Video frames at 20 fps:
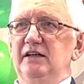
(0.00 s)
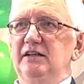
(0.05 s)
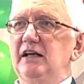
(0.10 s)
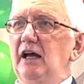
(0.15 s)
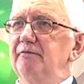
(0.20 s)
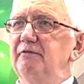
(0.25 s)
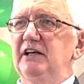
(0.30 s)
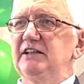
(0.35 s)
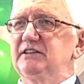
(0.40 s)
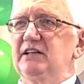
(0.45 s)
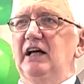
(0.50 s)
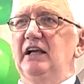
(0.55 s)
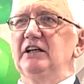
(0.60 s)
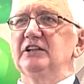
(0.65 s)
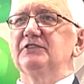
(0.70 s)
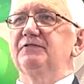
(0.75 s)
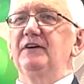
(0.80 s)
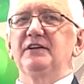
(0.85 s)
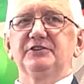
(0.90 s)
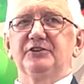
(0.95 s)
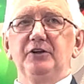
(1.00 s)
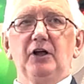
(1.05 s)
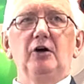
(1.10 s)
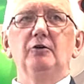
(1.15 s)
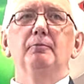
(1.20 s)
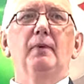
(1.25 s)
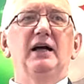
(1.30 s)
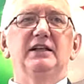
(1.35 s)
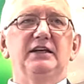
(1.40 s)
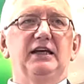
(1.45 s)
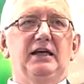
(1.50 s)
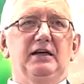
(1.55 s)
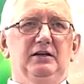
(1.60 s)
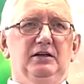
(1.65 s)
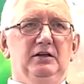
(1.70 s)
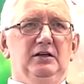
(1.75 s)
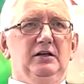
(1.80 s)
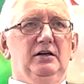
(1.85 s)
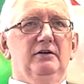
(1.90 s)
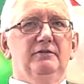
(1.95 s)
Yet they tell us there's no money
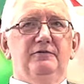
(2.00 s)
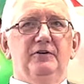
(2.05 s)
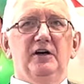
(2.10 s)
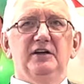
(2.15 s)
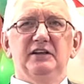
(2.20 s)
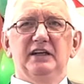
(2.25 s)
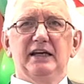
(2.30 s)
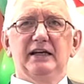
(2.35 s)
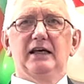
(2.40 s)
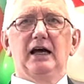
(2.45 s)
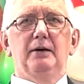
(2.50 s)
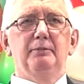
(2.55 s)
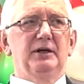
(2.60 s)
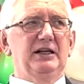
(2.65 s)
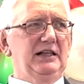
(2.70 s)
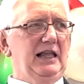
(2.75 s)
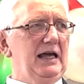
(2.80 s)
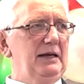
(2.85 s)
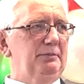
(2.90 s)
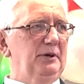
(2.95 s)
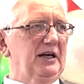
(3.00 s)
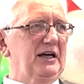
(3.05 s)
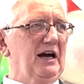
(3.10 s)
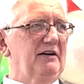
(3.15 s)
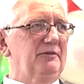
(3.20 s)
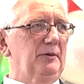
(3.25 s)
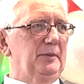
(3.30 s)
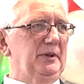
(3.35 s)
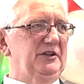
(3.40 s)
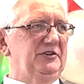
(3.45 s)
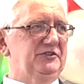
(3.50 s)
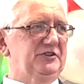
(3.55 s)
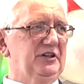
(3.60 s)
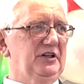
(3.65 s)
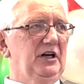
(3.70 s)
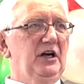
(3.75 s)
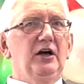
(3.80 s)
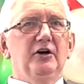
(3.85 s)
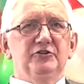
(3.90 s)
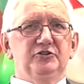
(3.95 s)
for an incoming Labour government
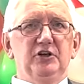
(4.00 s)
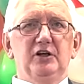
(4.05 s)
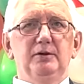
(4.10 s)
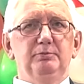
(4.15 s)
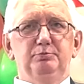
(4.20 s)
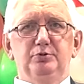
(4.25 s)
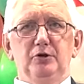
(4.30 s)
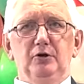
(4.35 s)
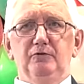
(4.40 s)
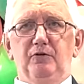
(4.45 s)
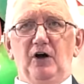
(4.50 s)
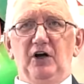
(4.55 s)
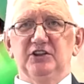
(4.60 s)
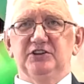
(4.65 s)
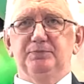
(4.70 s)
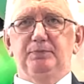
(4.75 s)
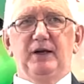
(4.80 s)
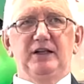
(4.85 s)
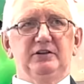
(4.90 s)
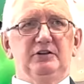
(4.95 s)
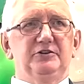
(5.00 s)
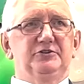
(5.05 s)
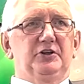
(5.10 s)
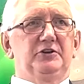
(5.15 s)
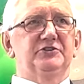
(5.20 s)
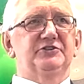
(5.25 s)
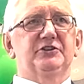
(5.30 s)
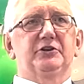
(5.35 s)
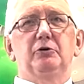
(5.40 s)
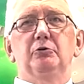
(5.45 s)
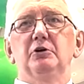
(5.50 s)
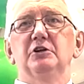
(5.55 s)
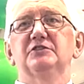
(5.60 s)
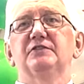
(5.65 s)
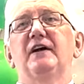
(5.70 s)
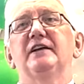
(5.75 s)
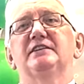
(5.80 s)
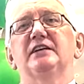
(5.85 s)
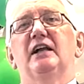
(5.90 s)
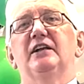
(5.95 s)
to improve hospitals or
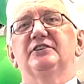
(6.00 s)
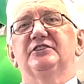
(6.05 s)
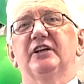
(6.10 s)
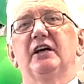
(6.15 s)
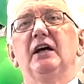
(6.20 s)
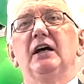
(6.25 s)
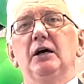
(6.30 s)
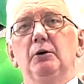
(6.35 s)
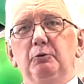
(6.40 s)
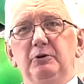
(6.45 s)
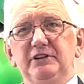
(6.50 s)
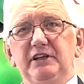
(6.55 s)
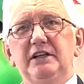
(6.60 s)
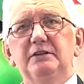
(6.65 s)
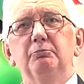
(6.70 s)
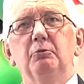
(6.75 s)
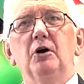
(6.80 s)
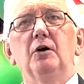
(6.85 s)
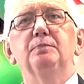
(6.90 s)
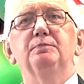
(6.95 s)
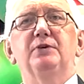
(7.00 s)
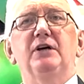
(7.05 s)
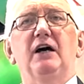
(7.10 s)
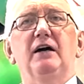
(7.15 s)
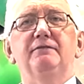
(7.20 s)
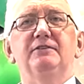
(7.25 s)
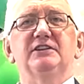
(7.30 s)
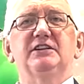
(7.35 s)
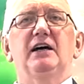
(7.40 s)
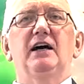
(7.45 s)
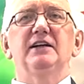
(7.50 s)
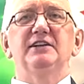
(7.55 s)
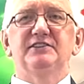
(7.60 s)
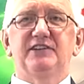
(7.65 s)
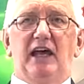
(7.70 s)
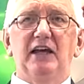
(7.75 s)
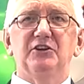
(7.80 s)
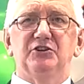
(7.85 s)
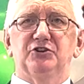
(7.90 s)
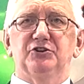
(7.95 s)
schools. They tell us we need more
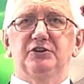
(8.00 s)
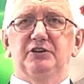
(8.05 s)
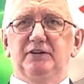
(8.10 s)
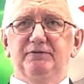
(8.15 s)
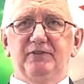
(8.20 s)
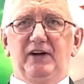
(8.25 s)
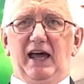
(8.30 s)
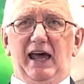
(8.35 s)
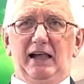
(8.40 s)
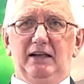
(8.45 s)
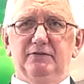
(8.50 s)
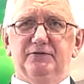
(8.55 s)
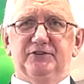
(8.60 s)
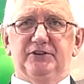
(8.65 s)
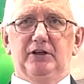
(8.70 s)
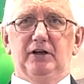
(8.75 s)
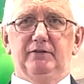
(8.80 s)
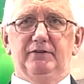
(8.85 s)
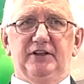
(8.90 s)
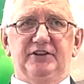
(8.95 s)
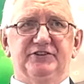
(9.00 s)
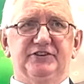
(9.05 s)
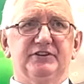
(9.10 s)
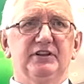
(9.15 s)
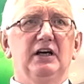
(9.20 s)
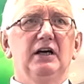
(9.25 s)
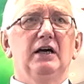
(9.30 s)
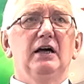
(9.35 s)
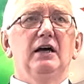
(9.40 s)
privatisation in the health service.